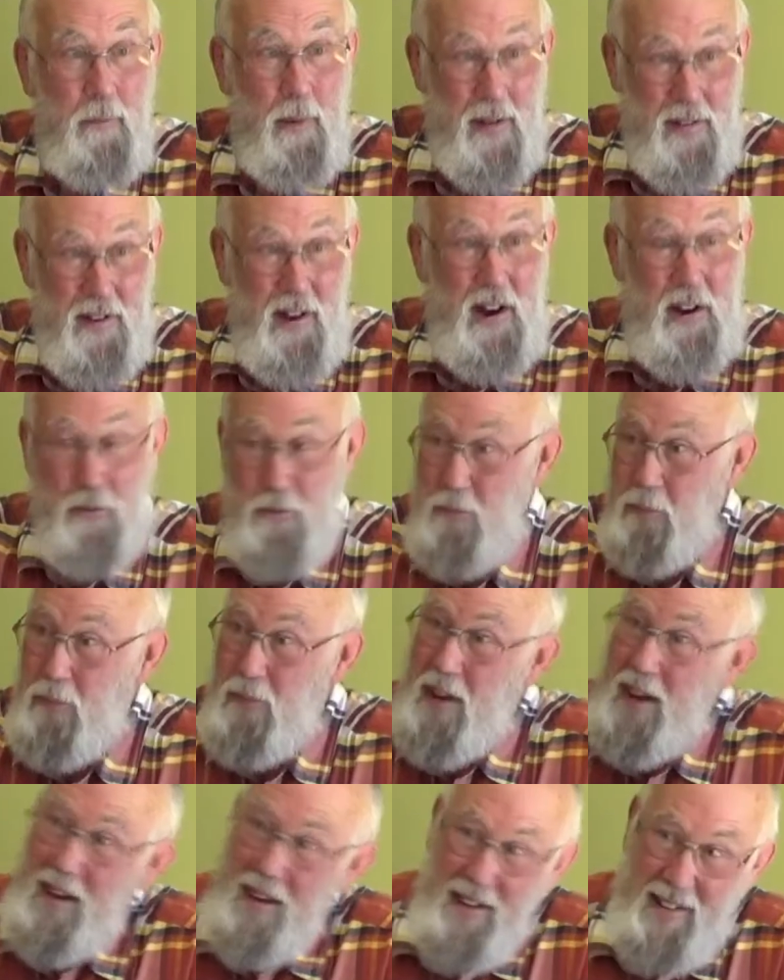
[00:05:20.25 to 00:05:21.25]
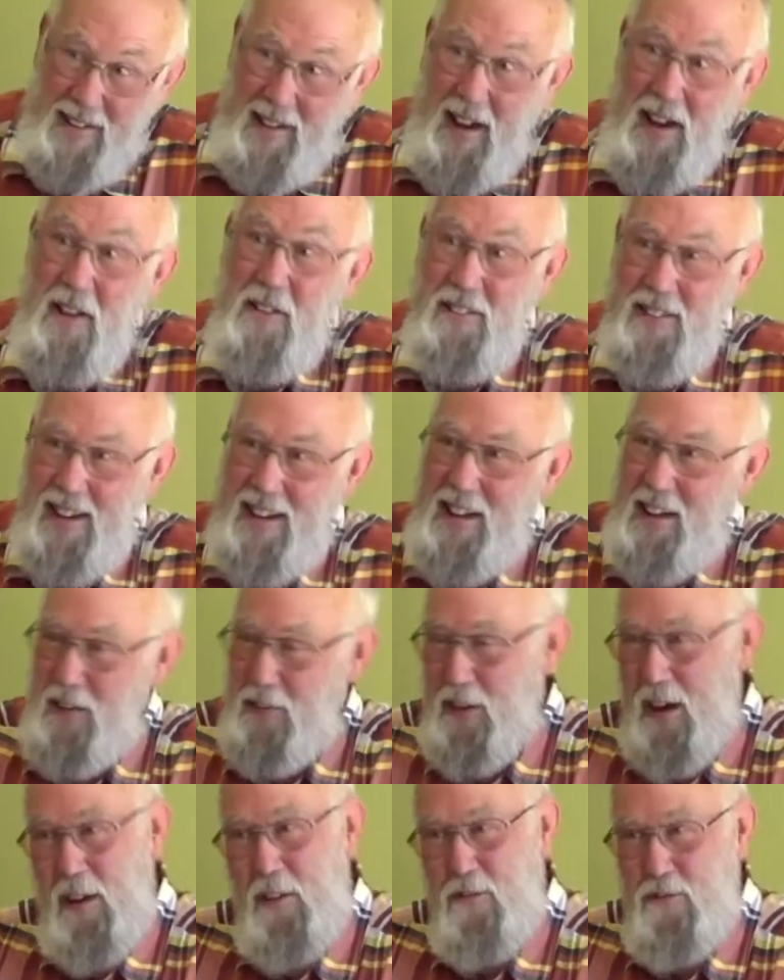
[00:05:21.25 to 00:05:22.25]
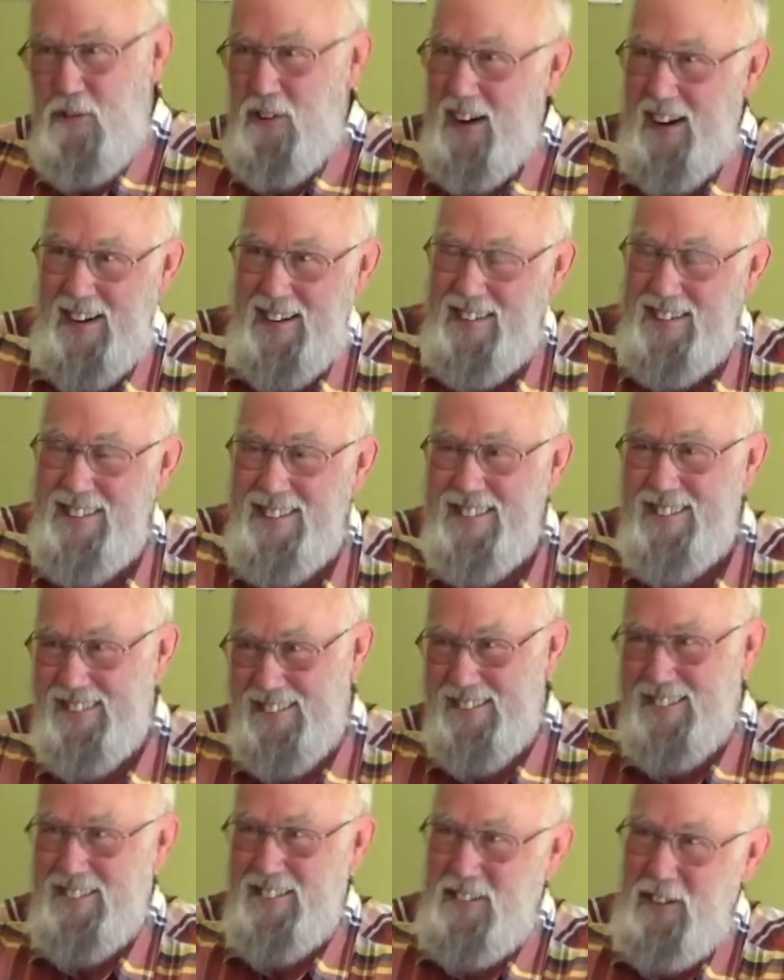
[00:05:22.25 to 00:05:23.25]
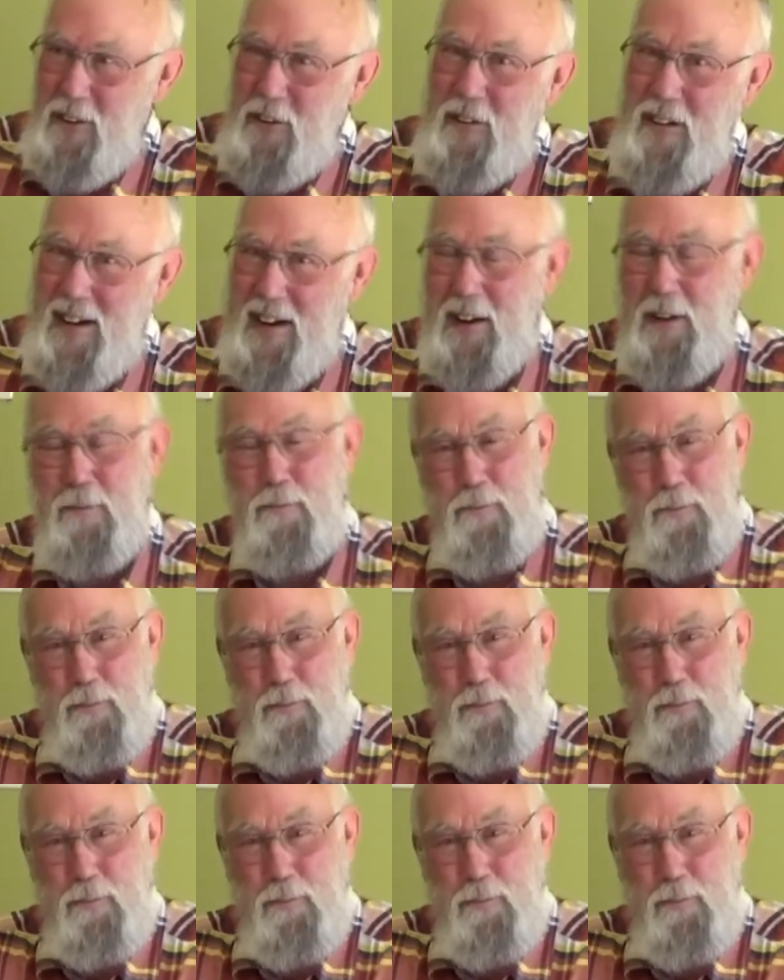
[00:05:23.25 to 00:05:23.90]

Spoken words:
Besides, yeah, that's right. Okay.